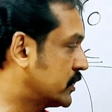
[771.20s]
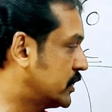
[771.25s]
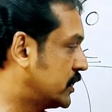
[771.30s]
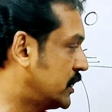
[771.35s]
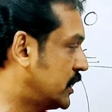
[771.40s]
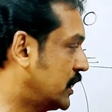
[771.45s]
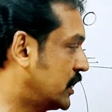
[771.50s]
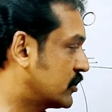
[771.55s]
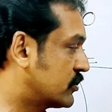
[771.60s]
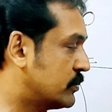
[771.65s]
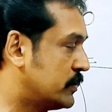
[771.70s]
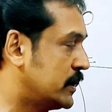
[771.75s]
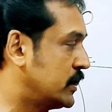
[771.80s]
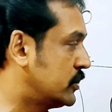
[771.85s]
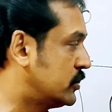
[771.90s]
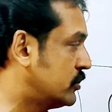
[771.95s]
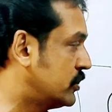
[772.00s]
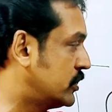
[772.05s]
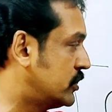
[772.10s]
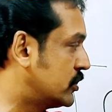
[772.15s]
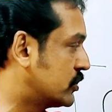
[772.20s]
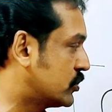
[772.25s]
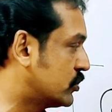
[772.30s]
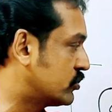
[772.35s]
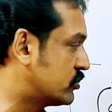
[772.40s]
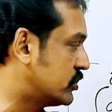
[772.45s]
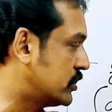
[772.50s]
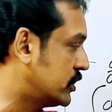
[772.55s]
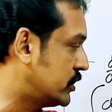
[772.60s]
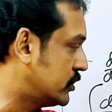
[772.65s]
X by 2 is the
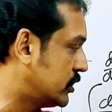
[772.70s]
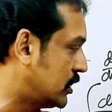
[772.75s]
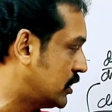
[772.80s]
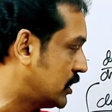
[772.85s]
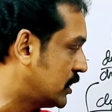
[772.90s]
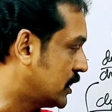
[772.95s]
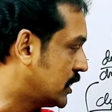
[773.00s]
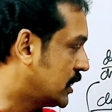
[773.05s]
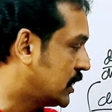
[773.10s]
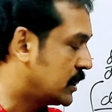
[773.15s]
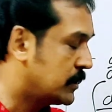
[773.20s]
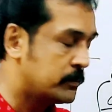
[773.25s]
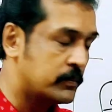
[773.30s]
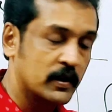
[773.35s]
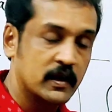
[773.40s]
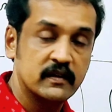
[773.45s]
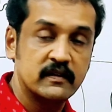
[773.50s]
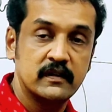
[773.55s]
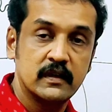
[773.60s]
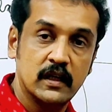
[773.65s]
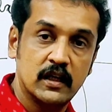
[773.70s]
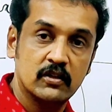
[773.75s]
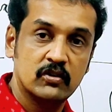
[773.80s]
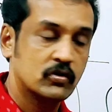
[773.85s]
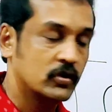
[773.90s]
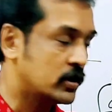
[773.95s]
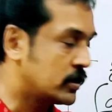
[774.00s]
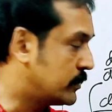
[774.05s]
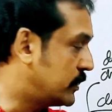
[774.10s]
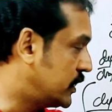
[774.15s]
question. Plus a
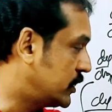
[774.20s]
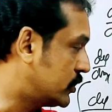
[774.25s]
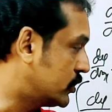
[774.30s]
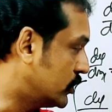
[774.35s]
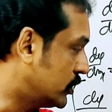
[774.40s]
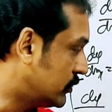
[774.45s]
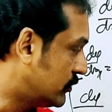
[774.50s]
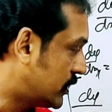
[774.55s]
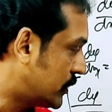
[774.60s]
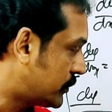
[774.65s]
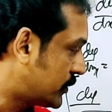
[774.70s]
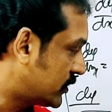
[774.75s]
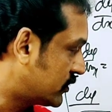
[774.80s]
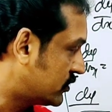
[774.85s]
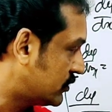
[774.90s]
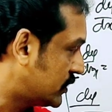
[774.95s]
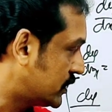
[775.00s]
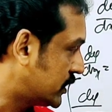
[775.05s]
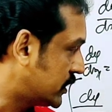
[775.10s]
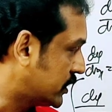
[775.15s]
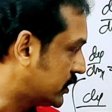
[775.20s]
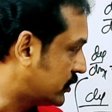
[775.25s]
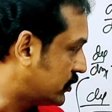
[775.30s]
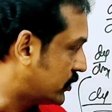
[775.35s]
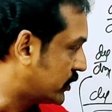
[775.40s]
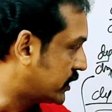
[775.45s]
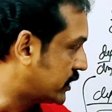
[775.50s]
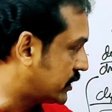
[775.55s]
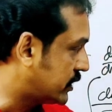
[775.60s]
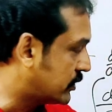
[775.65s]
square by 2. If it is plus 1,
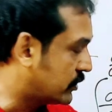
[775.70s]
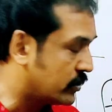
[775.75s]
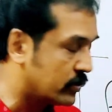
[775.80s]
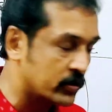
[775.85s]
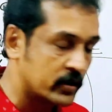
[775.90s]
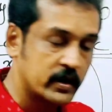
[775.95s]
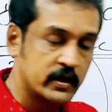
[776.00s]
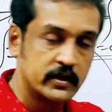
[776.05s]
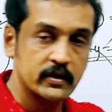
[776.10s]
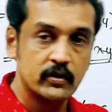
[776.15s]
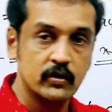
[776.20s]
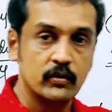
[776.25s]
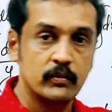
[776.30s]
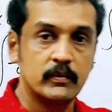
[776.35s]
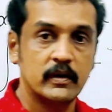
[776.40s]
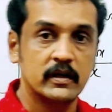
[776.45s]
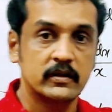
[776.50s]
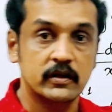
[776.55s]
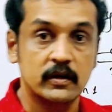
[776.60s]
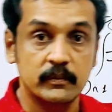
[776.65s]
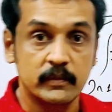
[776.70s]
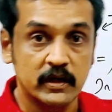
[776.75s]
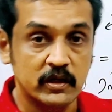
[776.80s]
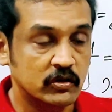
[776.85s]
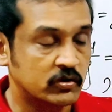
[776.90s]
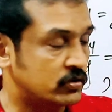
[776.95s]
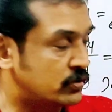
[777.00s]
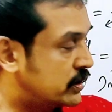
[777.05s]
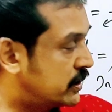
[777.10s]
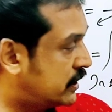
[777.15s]
what is the matter
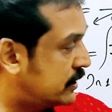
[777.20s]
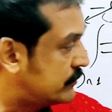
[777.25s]
minus 1?